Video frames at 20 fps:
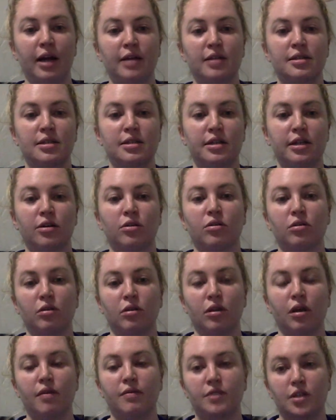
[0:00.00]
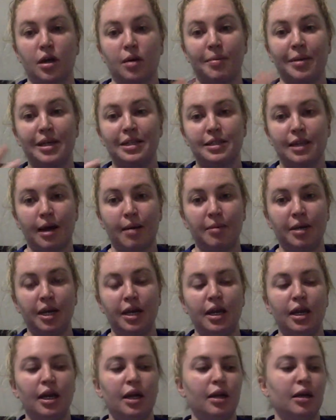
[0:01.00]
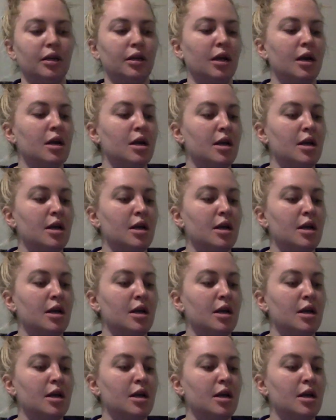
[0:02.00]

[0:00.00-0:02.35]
sterile gloves on my dominant hand.